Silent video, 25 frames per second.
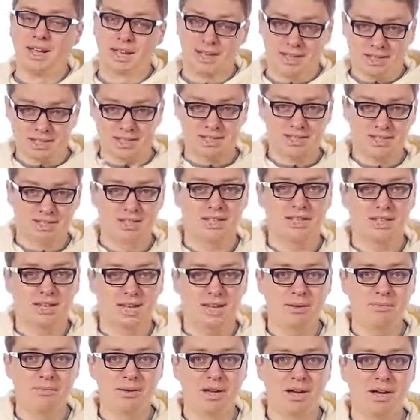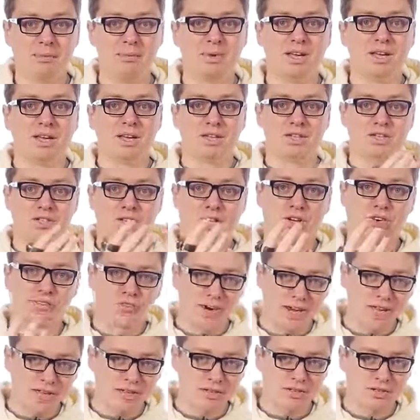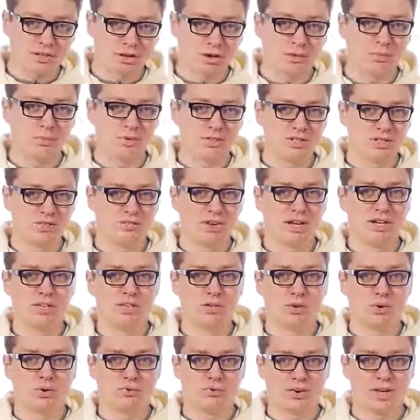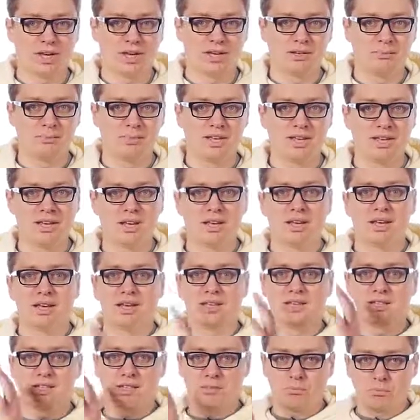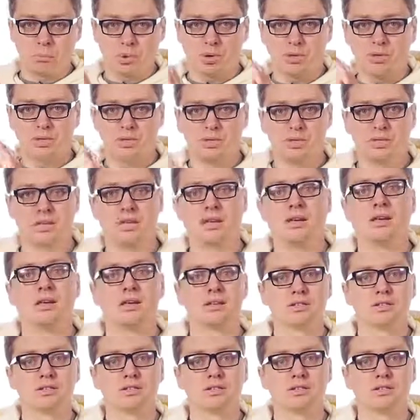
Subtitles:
and at the same time, the greatest common divisor of a and b is at most d.